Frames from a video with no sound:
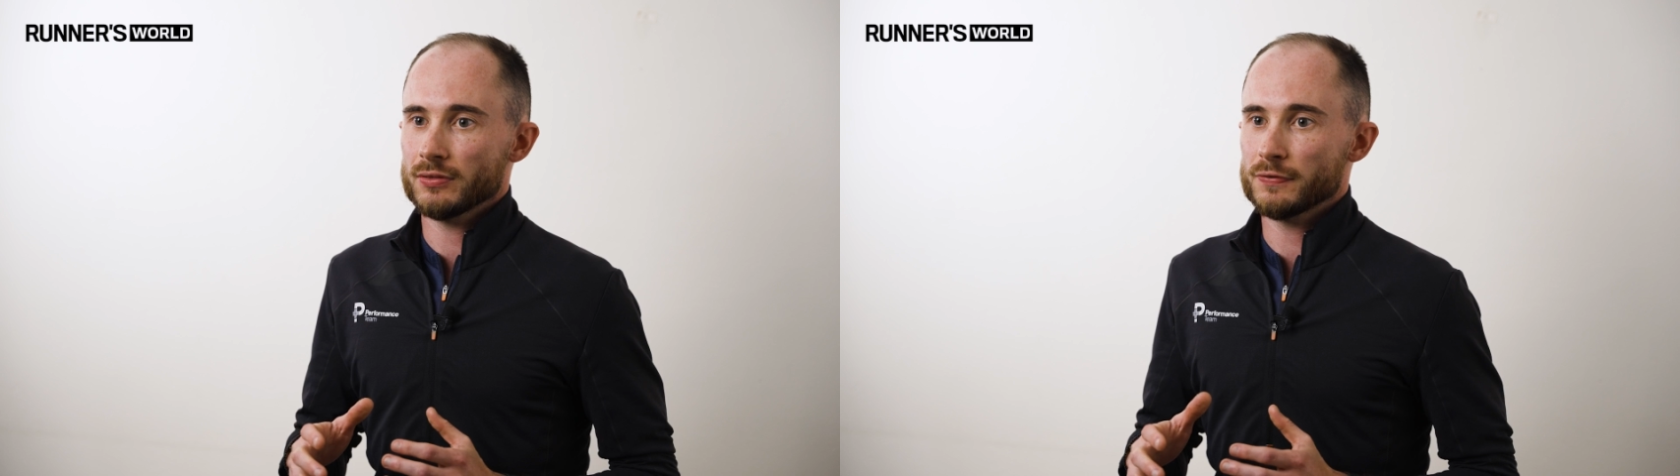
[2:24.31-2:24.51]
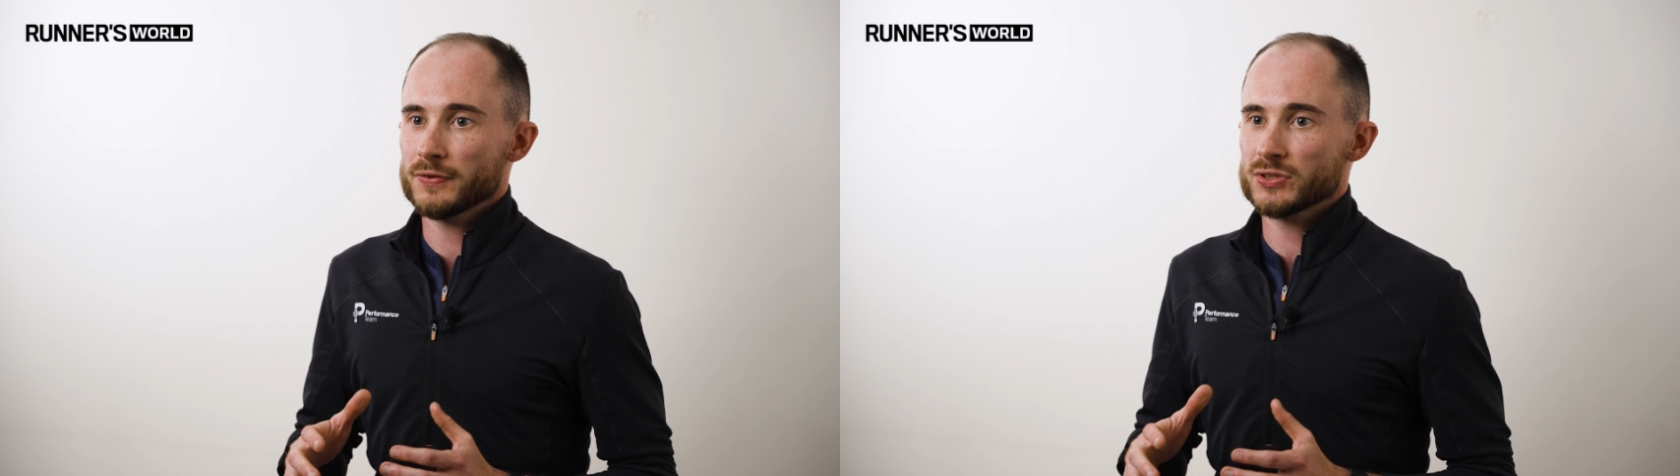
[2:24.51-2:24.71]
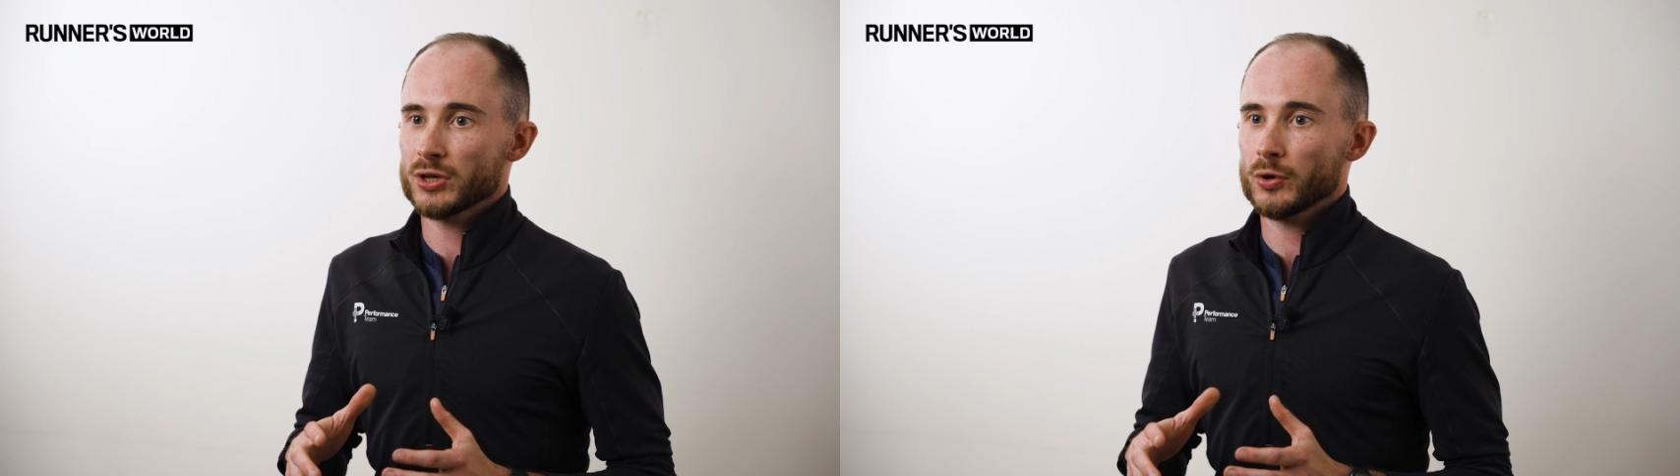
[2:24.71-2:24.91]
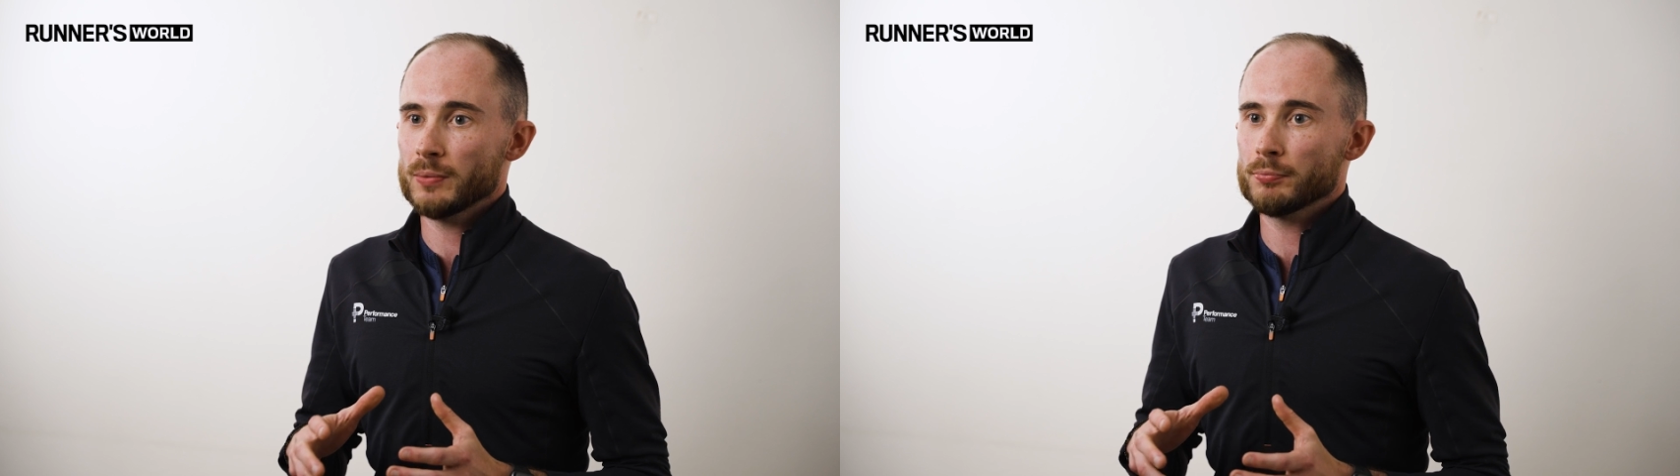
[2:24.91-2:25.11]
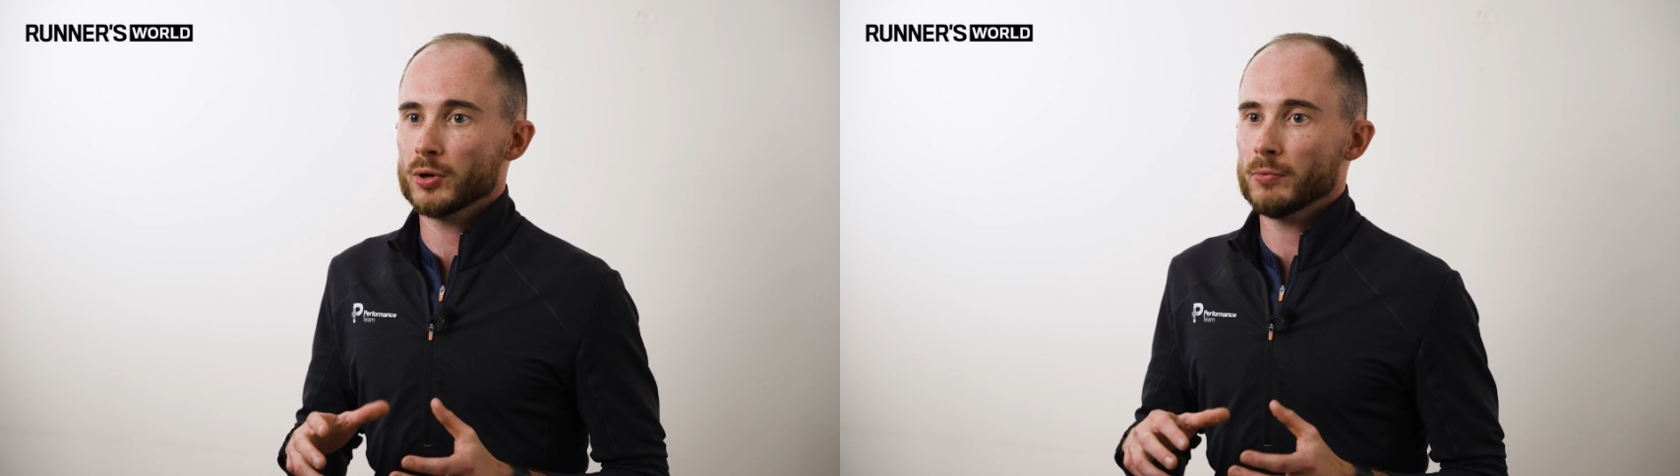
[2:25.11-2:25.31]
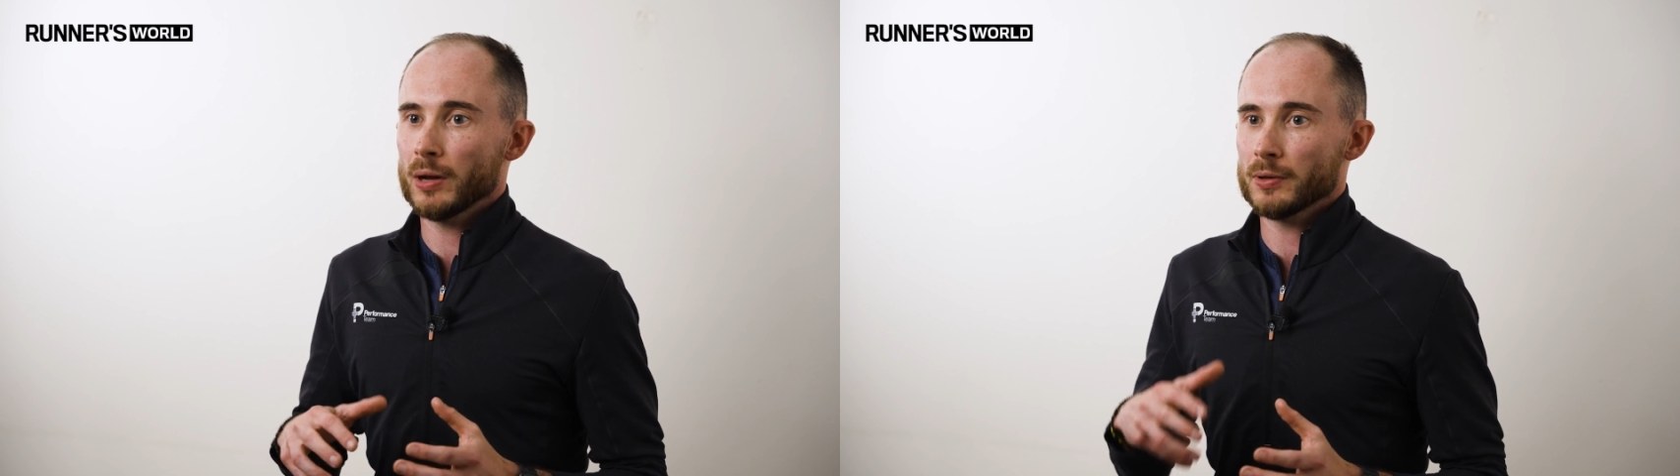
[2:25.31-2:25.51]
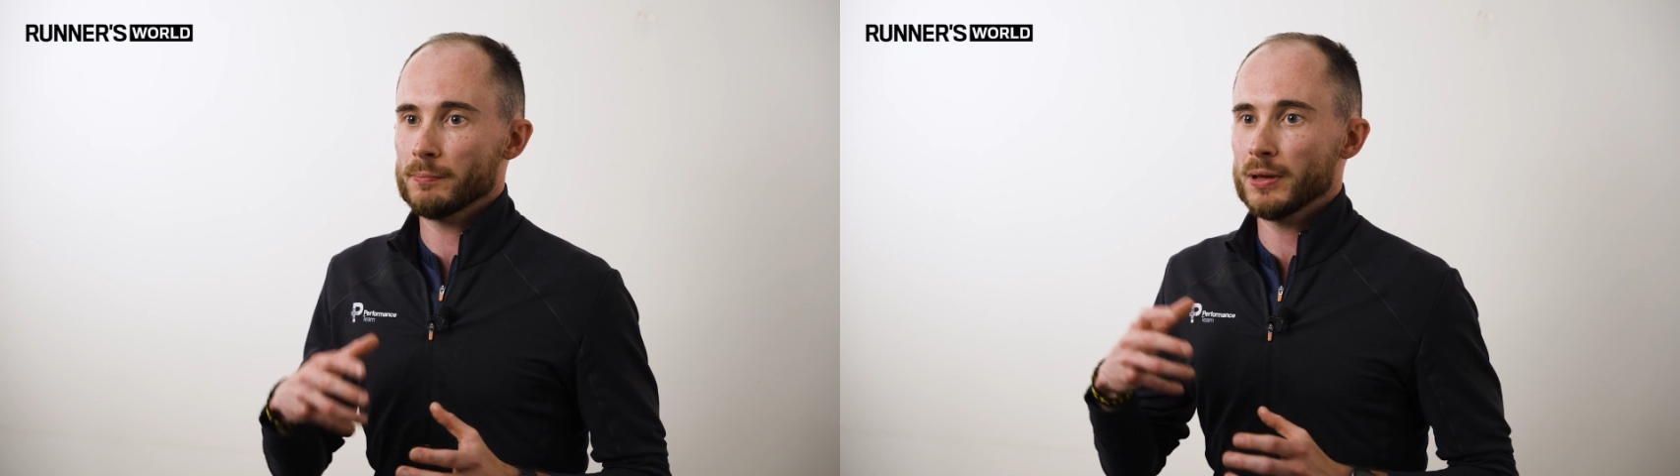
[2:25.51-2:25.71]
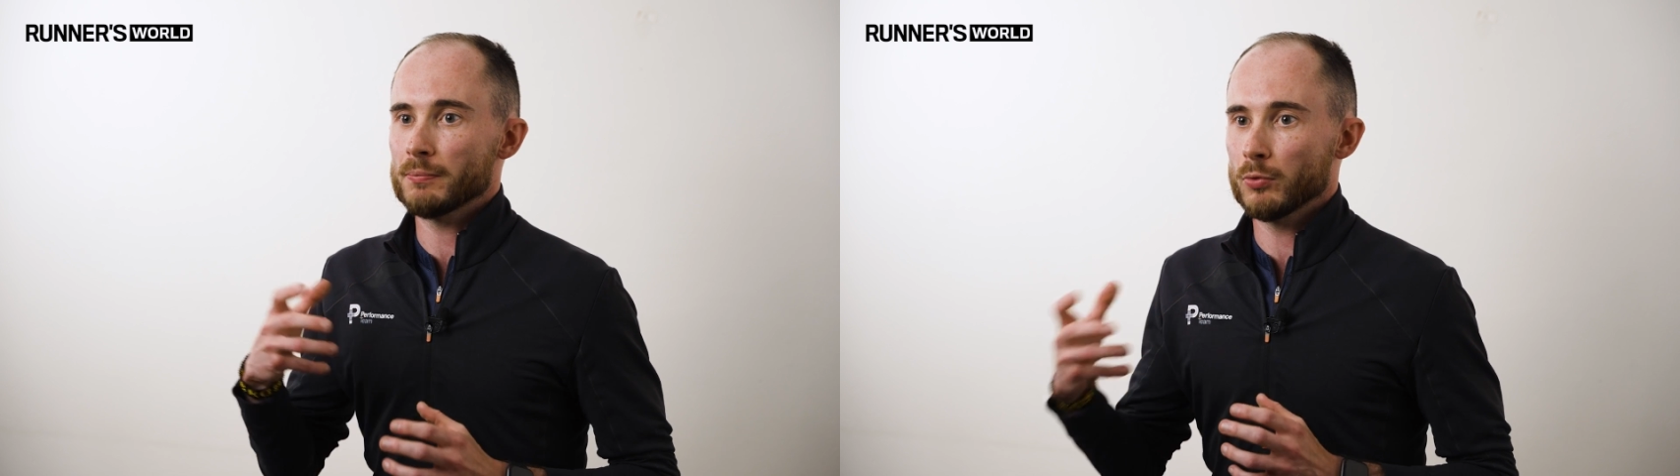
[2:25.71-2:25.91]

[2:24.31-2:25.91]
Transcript: the physio input might be a bit